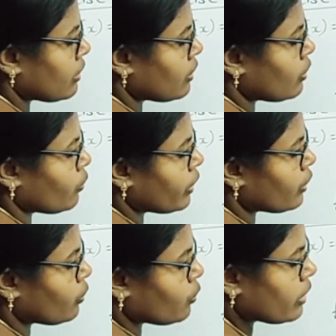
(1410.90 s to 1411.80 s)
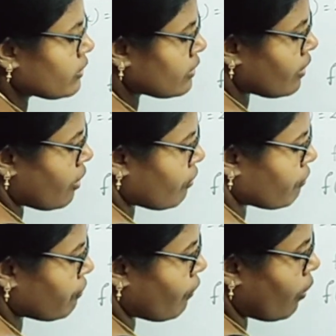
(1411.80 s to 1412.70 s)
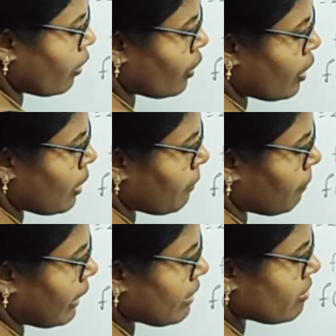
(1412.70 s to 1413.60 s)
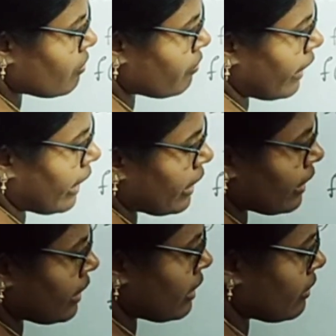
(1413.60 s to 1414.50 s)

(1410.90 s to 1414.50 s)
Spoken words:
2 into 2 is 4 plus 5.